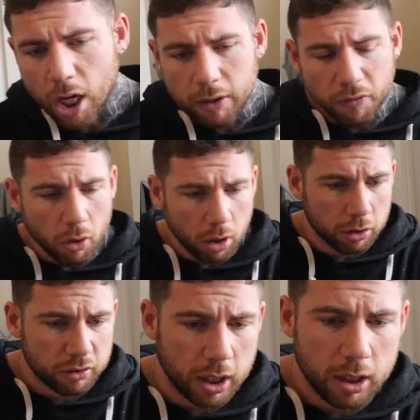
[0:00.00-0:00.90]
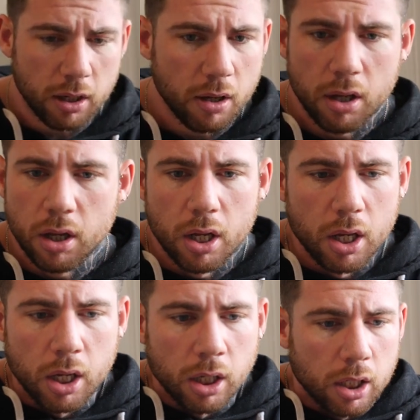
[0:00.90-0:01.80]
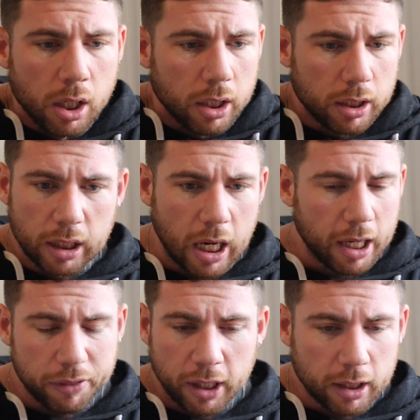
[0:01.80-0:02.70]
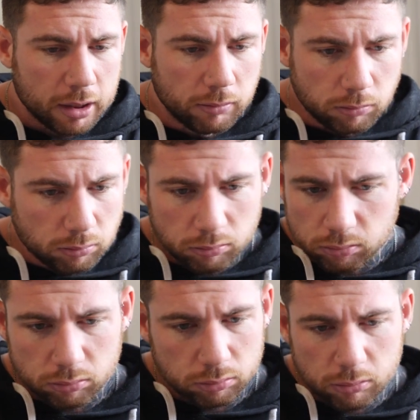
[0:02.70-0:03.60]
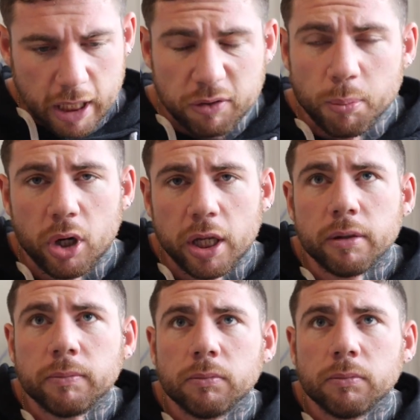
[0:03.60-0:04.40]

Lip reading: And if all honesty, I think it's money.